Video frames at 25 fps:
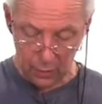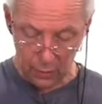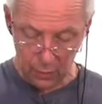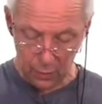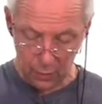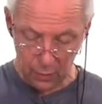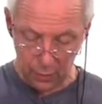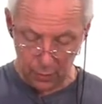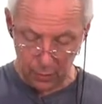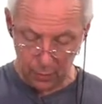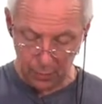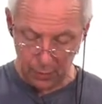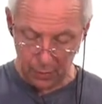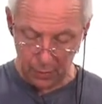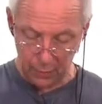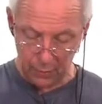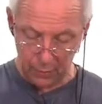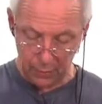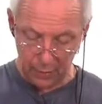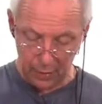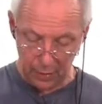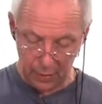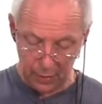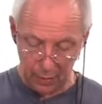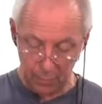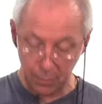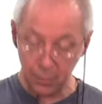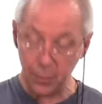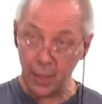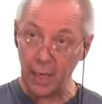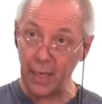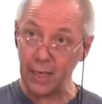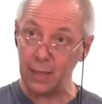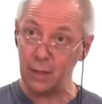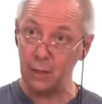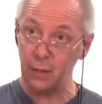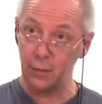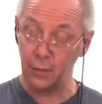just put a bit of
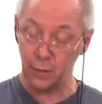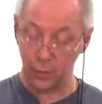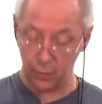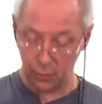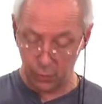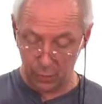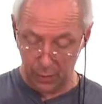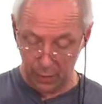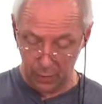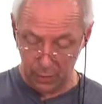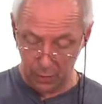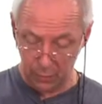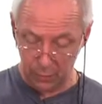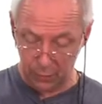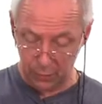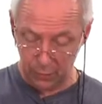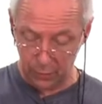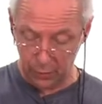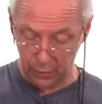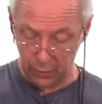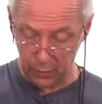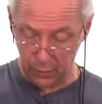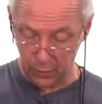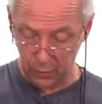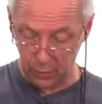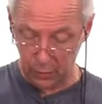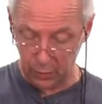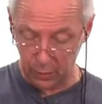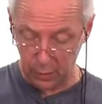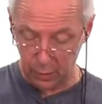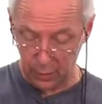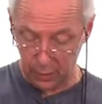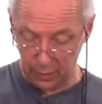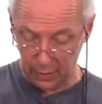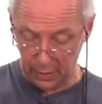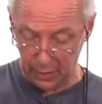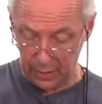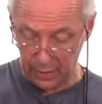paint on the threads before you do
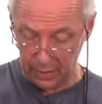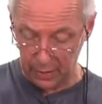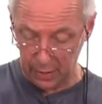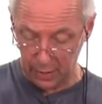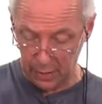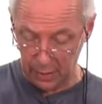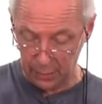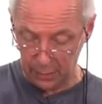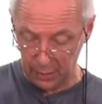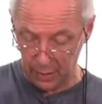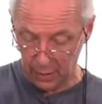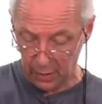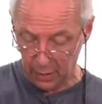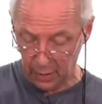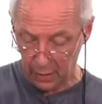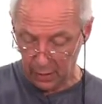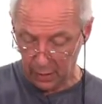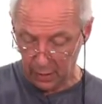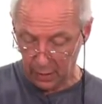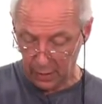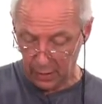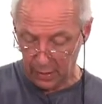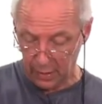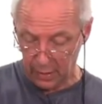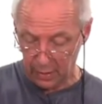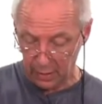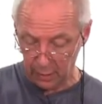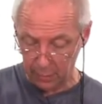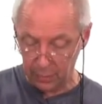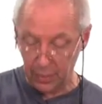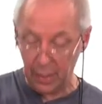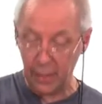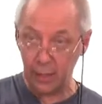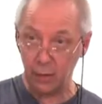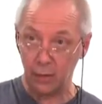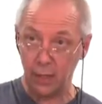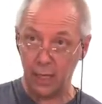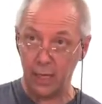the nuts up, and the
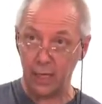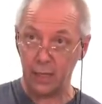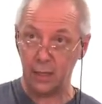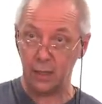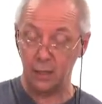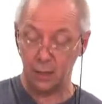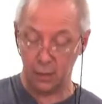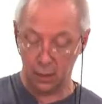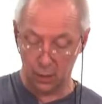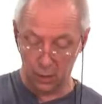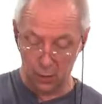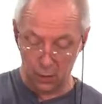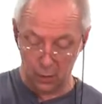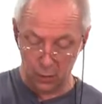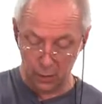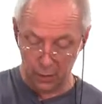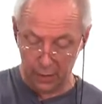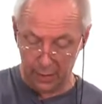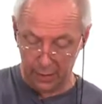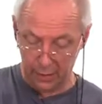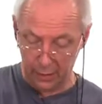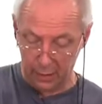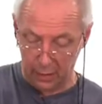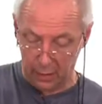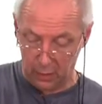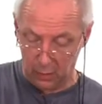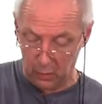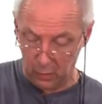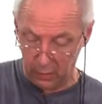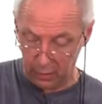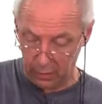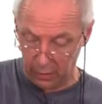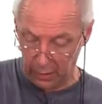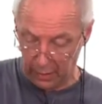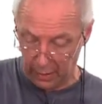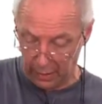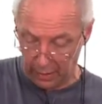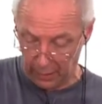paint will act as a lock nut and hold
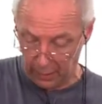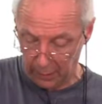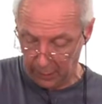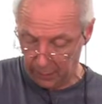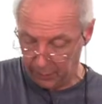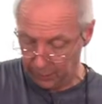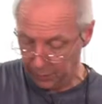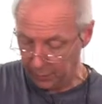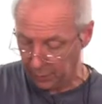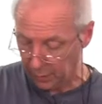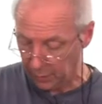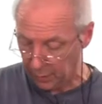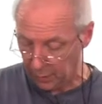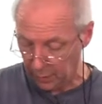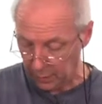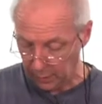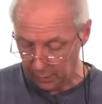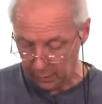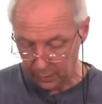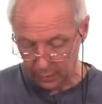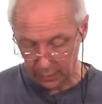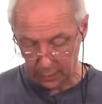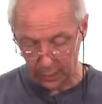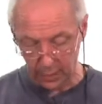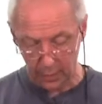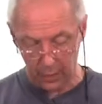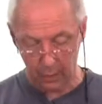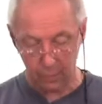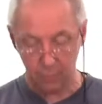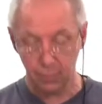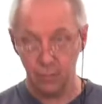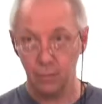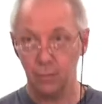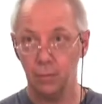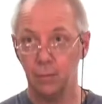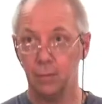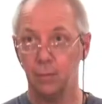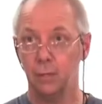it there. Okay,
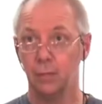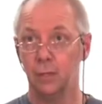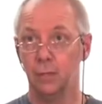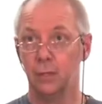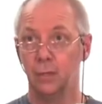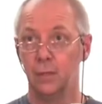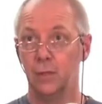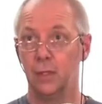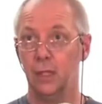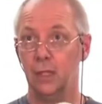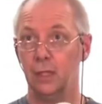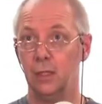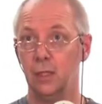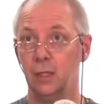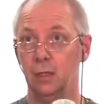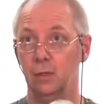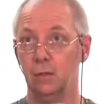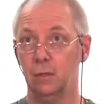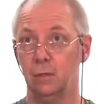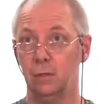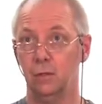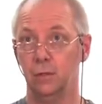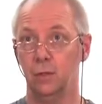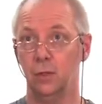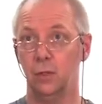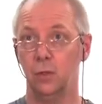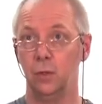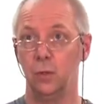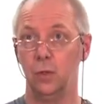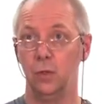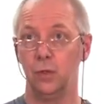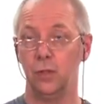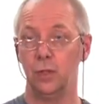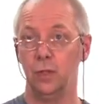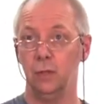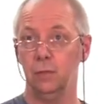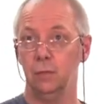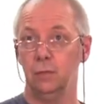so that's it. First
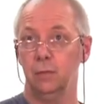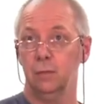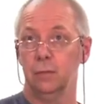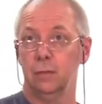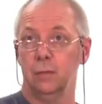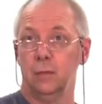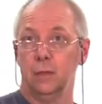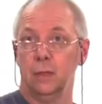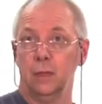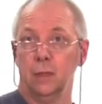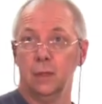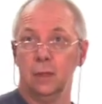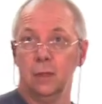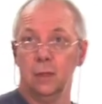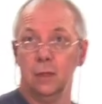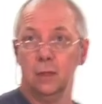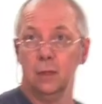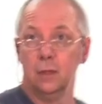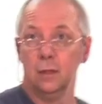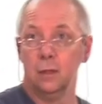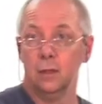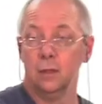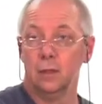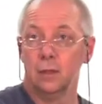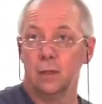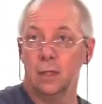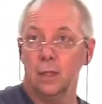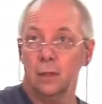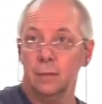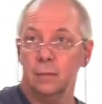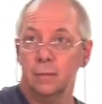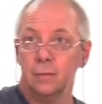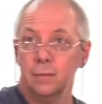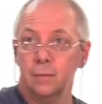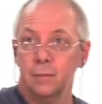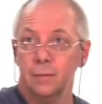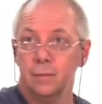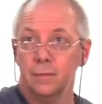wheel's on. See?
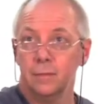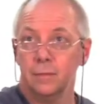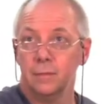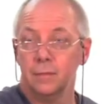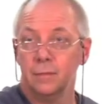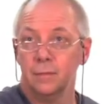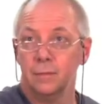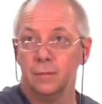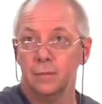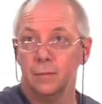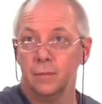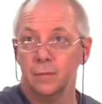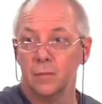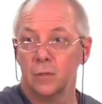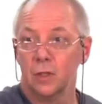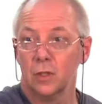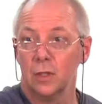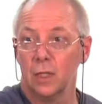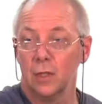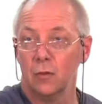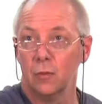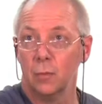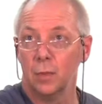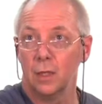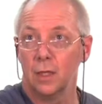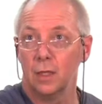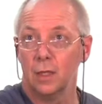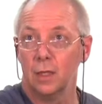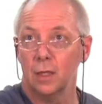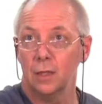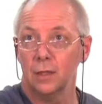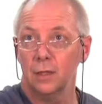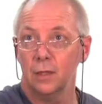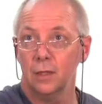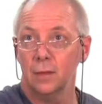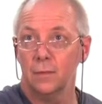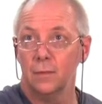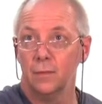Stand over a bit
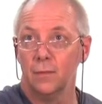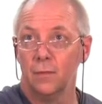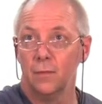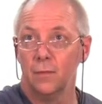closer.